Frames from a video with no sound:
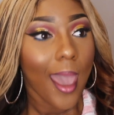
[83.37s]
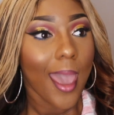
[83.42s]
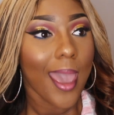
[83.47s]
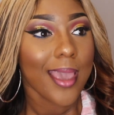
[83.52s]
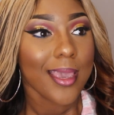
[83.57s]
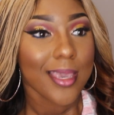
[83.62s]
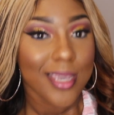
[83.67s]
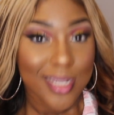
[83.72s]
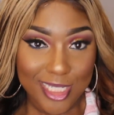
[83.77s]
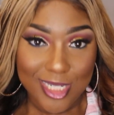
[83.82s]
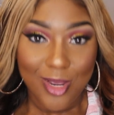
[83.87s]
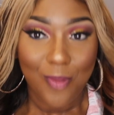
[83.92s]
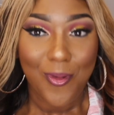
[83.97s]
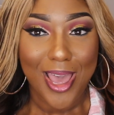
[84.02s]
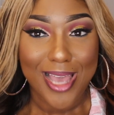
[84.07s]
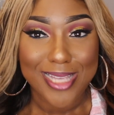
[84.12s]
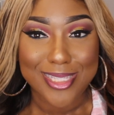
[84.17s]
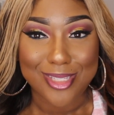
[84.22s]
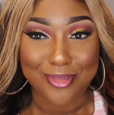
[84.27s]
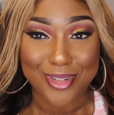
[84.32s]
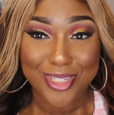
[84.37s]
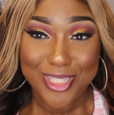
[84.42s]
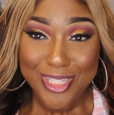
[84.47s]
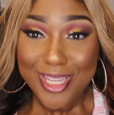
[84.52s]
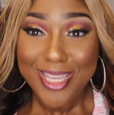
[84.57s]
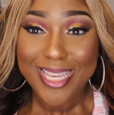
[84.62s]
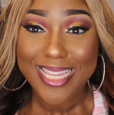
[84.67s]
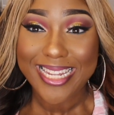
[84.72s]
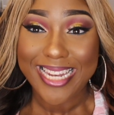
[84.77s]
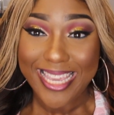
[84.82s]
and get your ass on
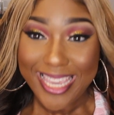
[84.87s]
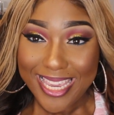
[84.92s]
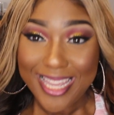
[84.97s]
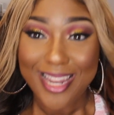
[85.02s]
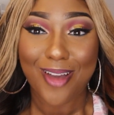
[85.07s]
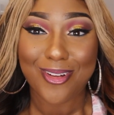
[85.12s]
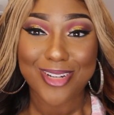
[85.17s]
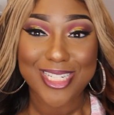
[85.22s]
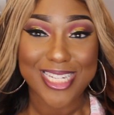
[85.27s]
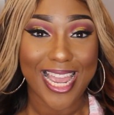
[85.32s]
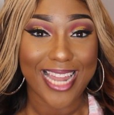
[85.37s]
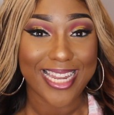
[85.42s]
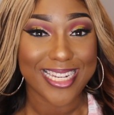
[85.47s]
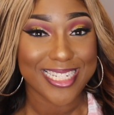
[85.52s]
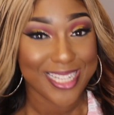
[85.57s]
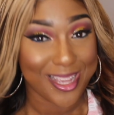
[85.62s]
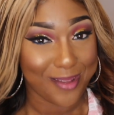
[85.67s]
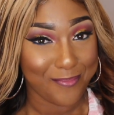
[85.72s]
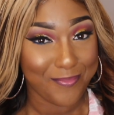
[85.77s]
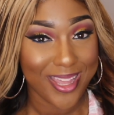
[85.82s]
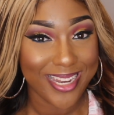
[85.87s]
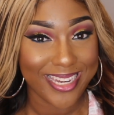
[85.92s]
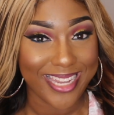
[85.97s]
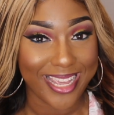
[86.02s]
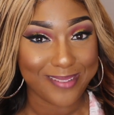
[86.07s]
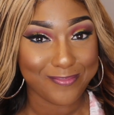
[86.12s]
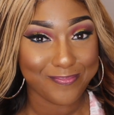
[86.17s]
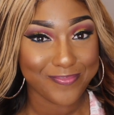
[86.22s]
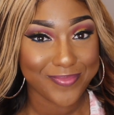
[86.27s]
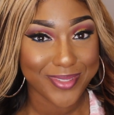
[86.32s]
the keto challenge come
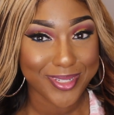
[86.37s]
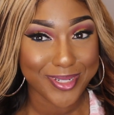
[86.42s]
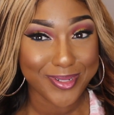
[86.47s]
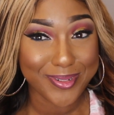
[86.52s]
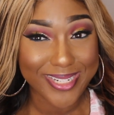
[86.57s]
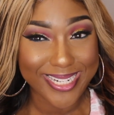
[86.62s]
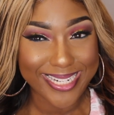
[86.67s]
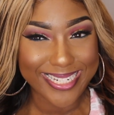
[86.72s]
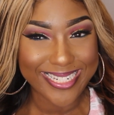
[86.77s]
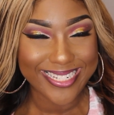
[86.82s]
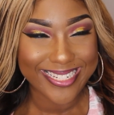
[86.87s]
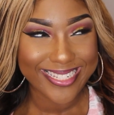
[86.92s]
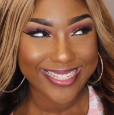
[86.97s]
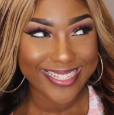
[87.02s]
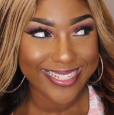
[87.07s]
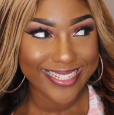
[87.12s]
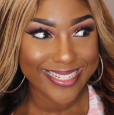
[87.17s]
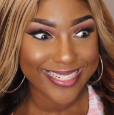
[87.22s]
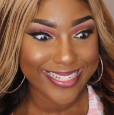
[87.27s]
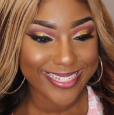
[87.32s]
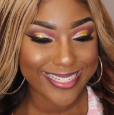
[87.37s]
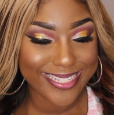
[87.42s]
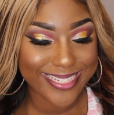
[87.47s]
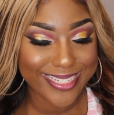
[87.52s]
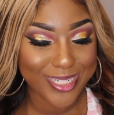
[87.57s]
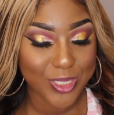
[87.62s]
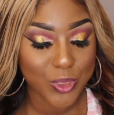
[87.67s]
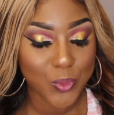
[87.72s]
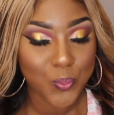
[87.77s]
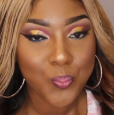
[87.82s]
Monday. Okay? Thank
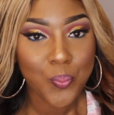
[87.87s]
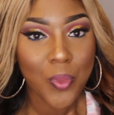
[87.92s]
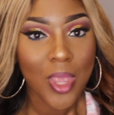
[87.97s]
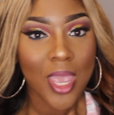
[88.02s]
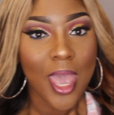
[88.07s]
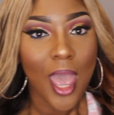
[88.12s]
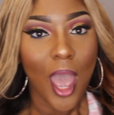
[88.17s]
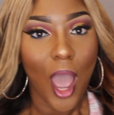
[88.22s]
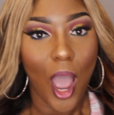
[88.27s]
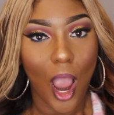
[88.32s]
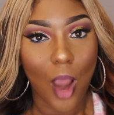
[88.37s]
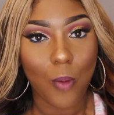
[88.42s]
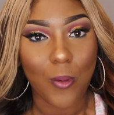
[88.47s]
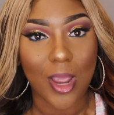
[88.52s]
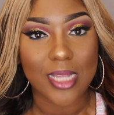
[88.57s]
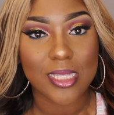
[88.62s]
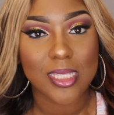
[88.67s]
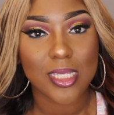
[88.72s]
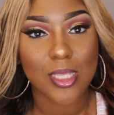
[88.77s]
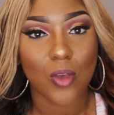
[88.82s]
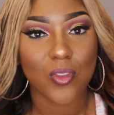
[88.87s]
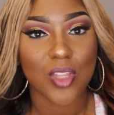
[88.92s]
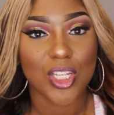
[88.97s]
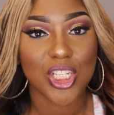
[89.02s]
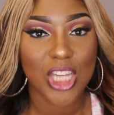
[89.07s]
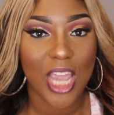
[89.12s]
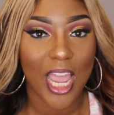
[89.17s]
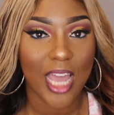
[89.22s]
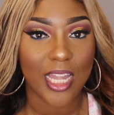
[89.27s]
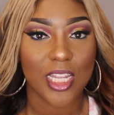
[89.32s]
you. All right, so the
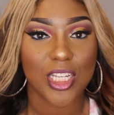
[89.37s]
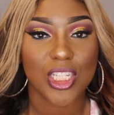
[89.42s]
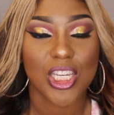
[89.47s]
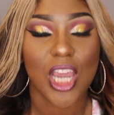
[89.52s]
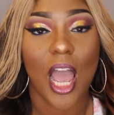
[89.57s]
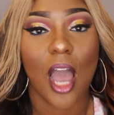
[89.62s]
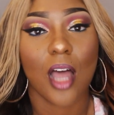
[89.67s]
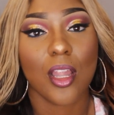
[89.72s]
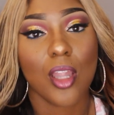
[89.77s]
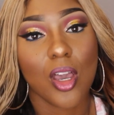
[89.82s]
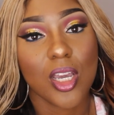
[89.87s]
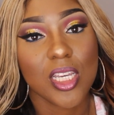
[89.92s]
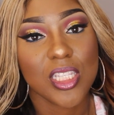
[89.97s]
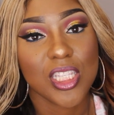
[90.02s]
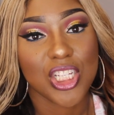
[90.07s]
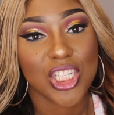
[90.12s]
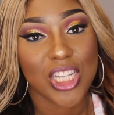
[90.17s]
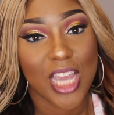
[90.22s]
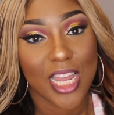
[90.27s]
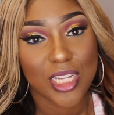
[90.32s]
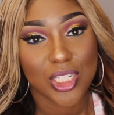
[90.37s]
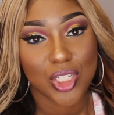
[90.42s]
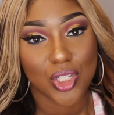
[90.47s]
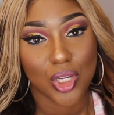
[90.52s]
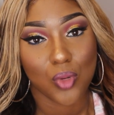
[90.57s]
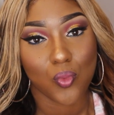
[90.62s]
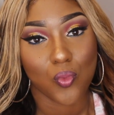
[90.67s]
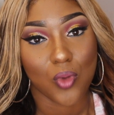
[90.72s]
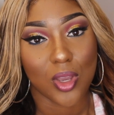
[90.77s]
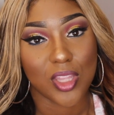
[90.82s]
challenge. How long is the challenge
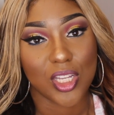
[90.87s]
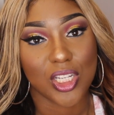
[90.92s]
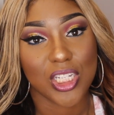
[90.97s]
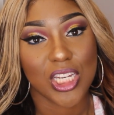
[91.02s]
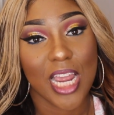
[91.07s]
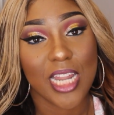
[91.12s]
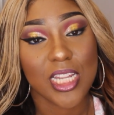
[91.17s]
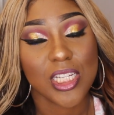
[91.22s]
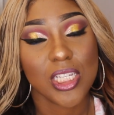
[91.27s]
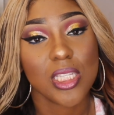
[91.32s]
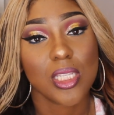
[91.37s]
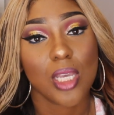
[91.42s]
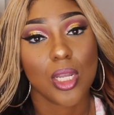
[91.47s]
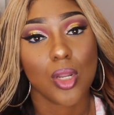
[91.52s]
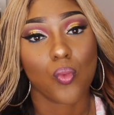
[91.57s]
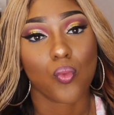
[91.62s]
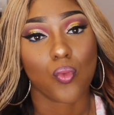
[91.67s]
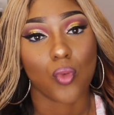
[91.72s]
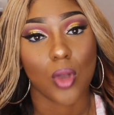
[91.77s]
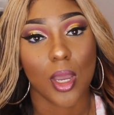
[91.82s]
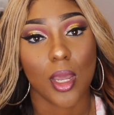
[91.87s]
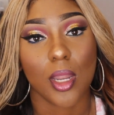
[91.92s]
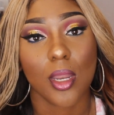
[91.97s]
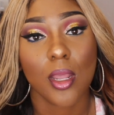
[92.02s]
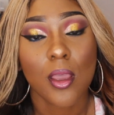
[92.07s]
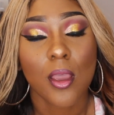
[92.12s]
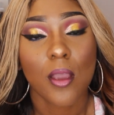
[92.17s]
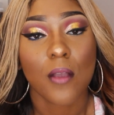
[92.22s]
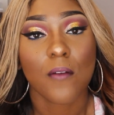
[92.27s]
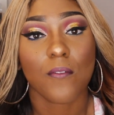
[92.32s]
gonna run? The challenge is gonna
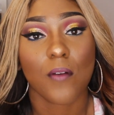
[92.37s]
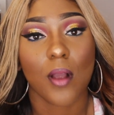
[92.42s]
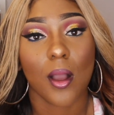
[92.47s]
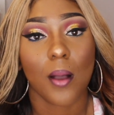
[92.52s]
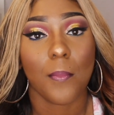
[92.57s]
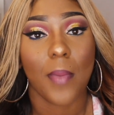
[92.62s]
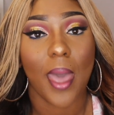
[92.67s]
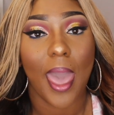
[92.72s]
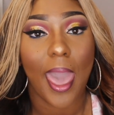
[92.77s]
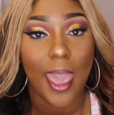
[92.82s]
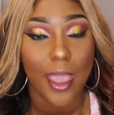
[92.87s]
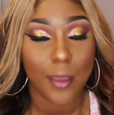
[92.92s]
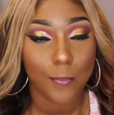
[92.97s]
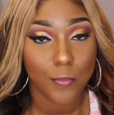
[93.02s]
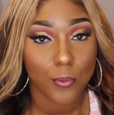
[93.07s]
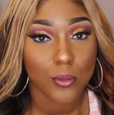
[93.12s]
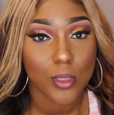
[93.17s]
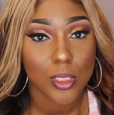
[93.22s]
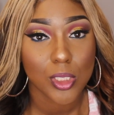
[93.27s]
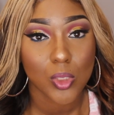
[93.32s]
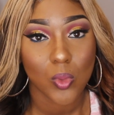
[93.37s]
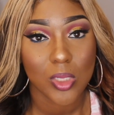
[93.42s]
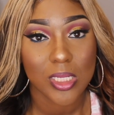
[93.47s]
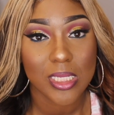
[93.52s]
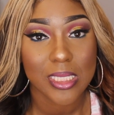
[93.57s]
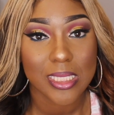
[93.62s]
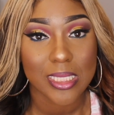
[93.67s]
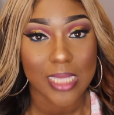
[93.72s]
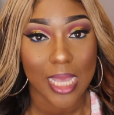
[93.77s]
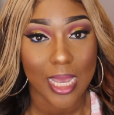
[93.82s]
run from April the
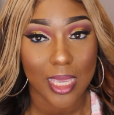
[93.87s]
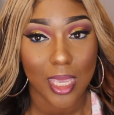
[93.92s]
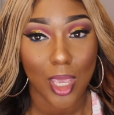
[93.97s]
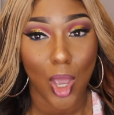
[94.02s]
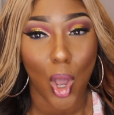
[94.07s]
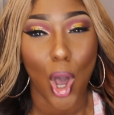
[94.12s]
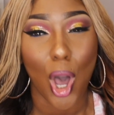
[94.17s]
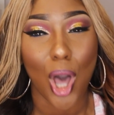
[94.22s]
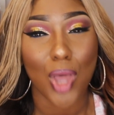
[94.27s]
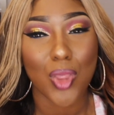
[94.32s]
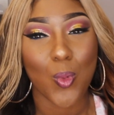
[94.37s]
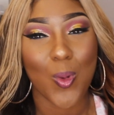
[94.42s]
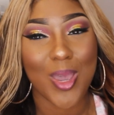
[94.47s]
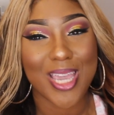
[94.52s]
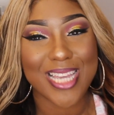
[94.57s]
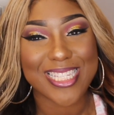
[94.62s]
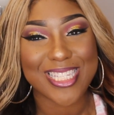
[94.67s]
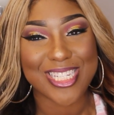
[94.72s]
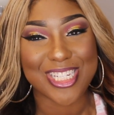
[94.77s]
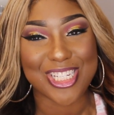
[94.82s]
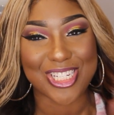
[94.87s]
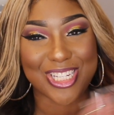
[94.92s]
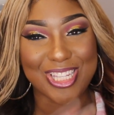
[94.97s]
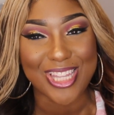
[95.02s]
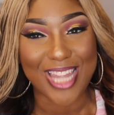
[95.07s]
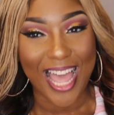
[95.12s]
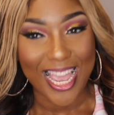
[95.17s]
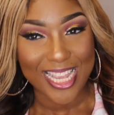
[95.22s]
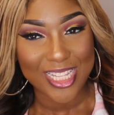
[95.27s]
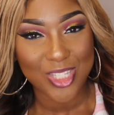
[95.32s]
22nd all the way into
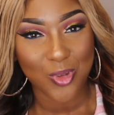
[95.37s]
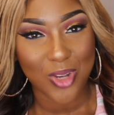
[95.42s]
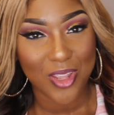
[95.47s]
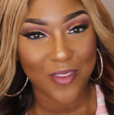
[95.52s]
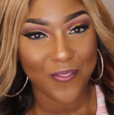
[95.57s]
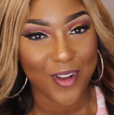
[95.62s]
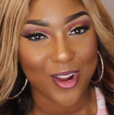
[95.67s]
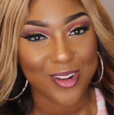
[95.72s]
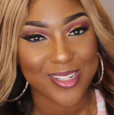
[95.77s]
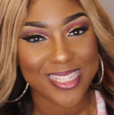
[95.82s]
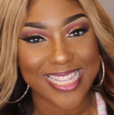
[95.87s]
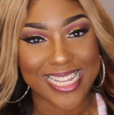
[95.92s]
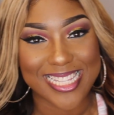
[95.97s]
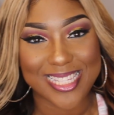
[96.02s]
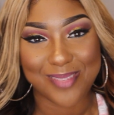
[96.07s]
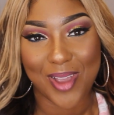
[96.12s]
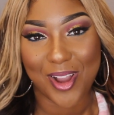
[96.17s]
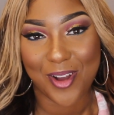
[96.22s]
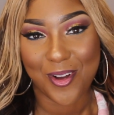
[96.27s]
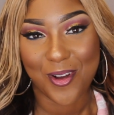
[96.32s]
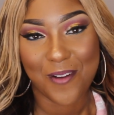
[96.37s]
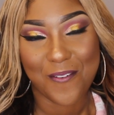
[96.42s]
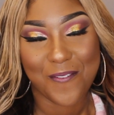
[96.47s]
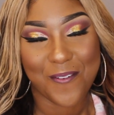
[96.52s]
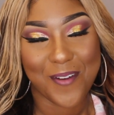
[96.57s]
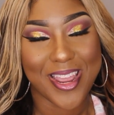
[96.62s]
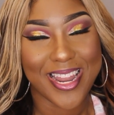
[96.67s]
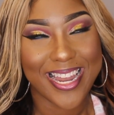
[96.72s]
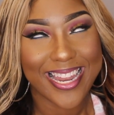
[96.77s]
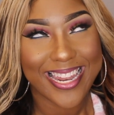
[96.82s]
July 21st. That's my
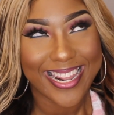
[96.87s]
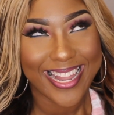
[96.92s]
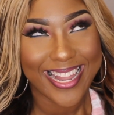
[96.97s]
girlfriend,